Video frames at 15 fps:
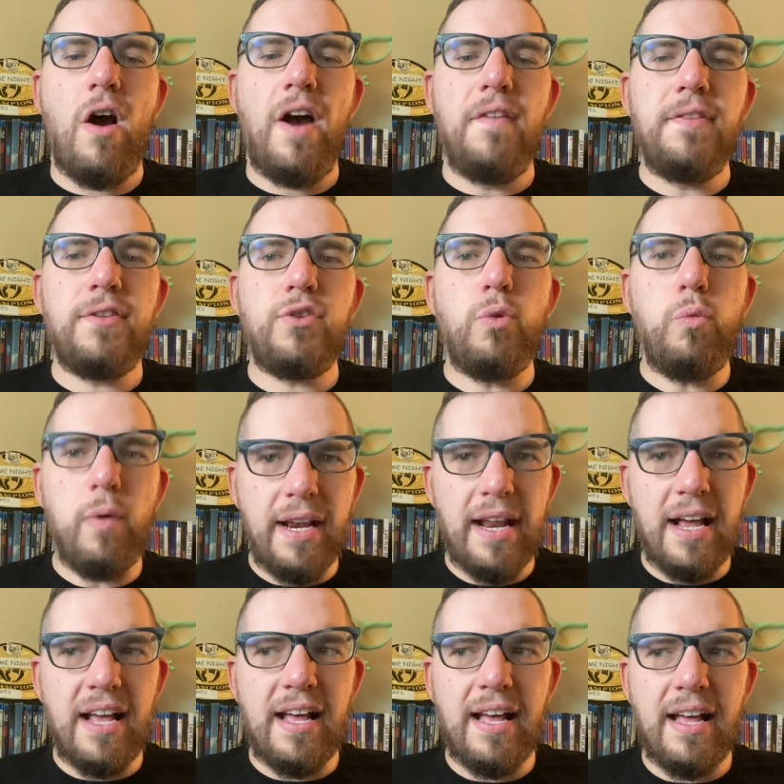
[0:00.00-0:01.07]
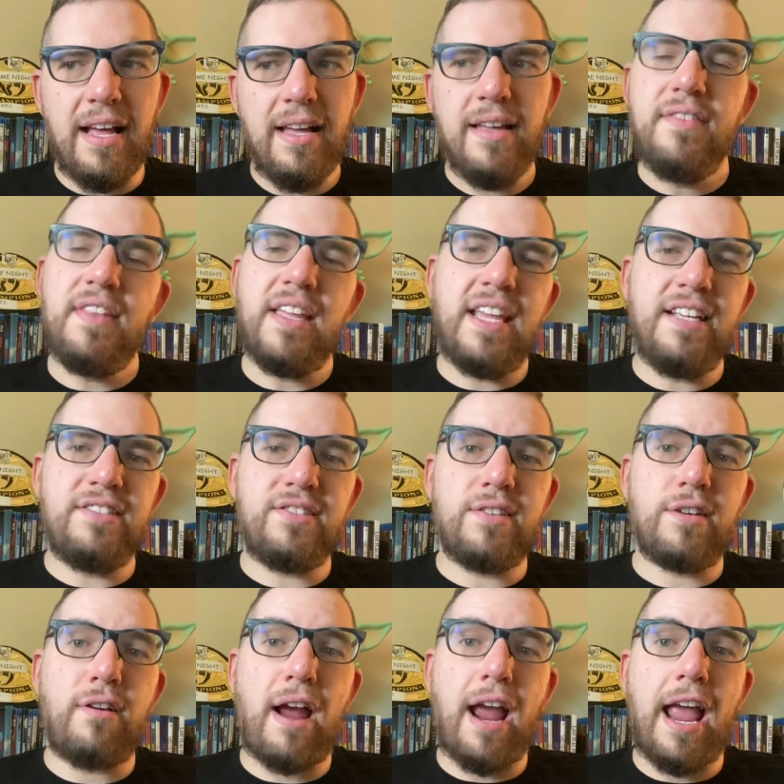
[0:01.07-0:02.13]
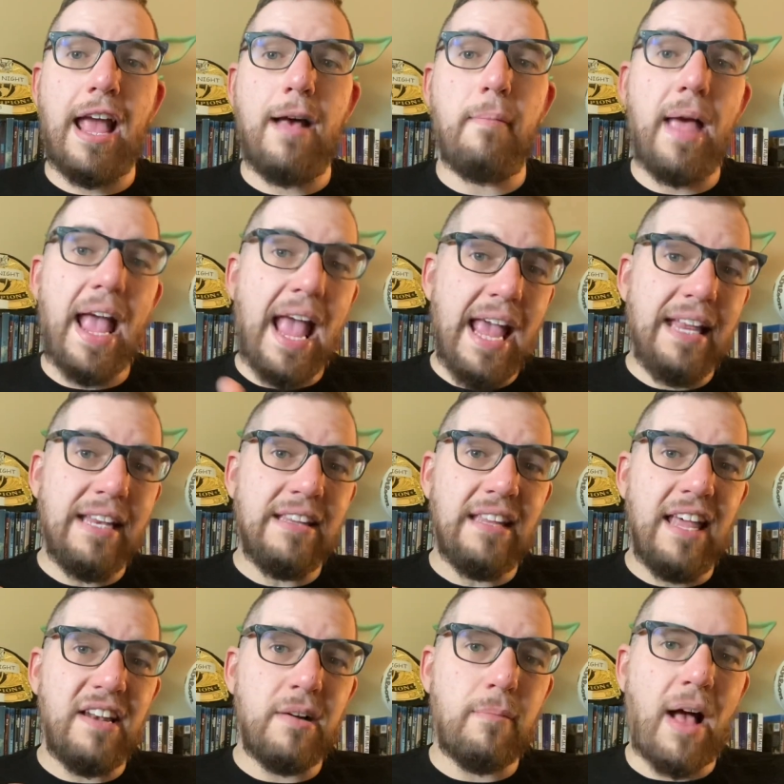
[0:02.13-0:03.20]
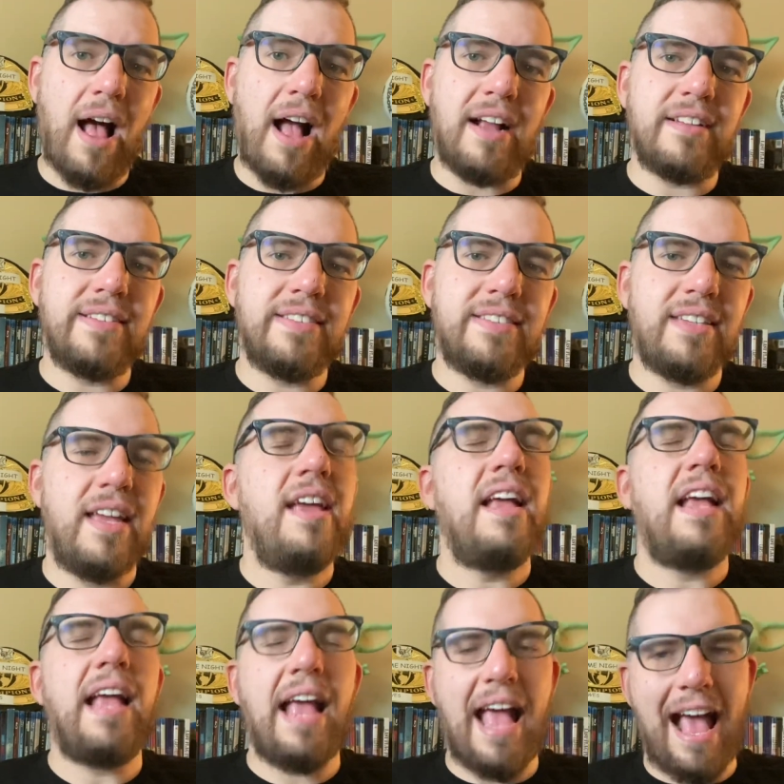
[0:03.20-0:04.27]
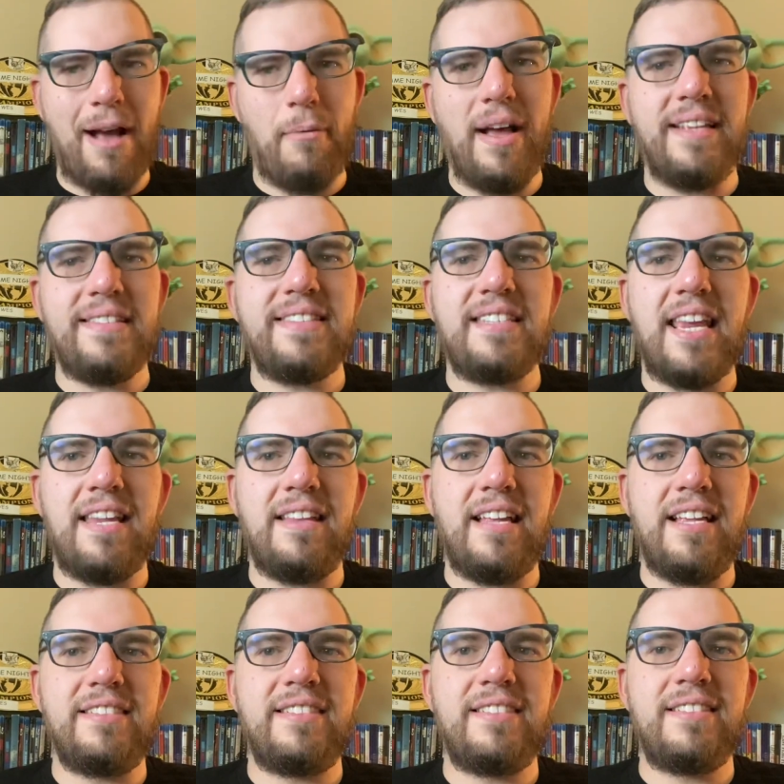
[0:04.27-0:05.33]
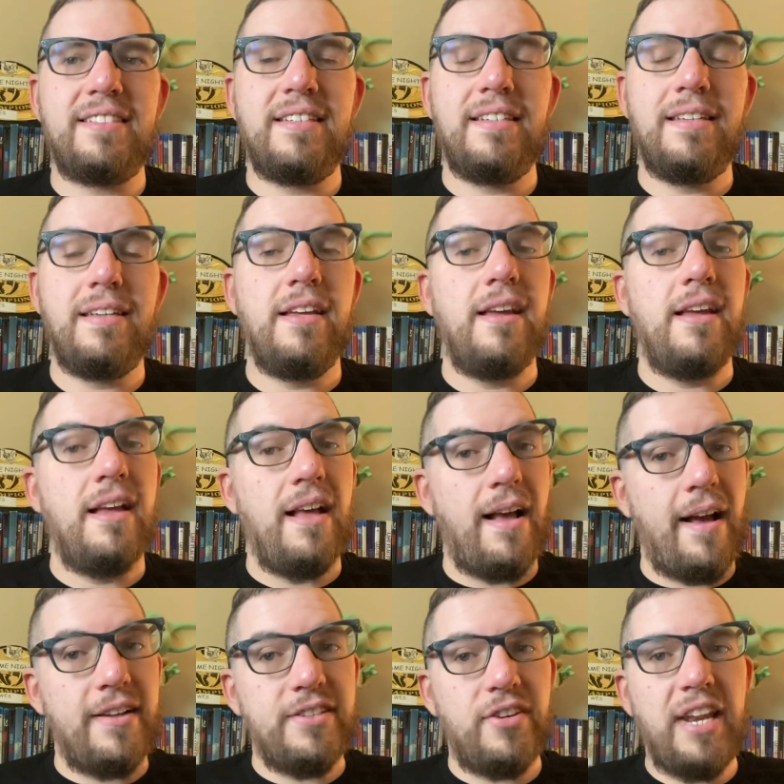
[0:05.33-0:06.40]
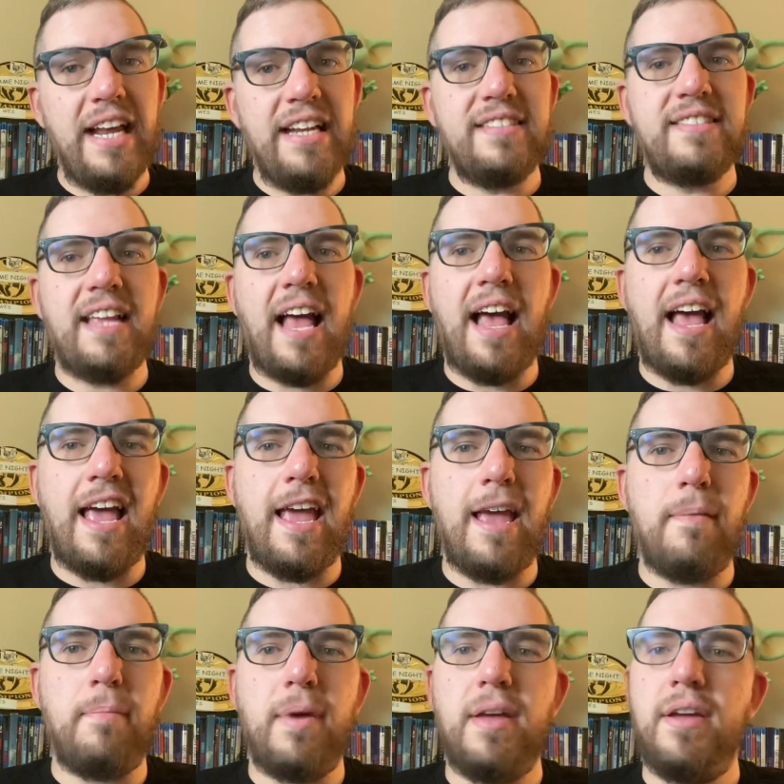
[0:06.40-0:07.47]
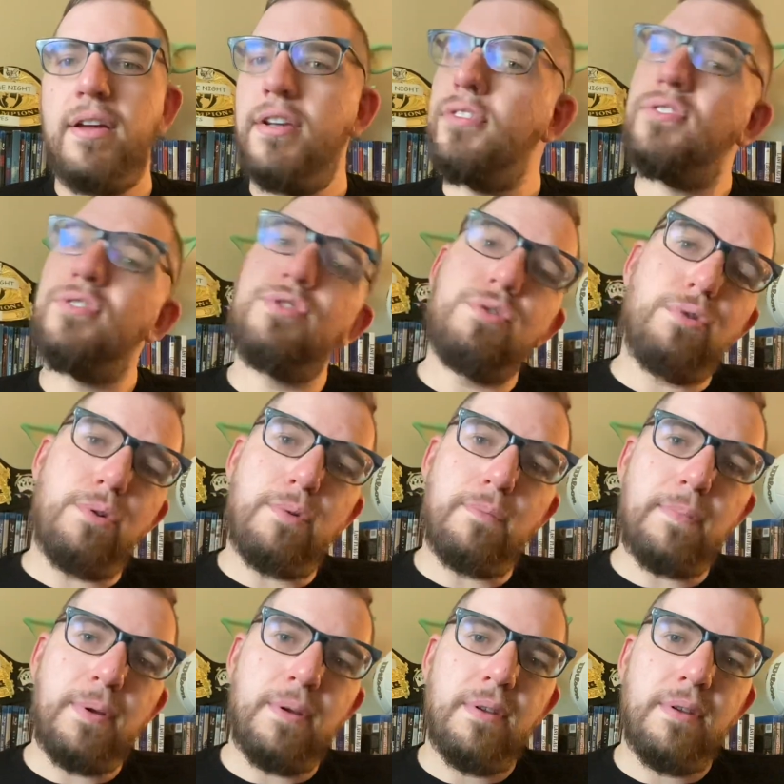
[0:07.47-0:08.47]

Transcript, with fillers: on the Twitter, the Instagram, and Letterboxd at WesAlist. Until next time, troop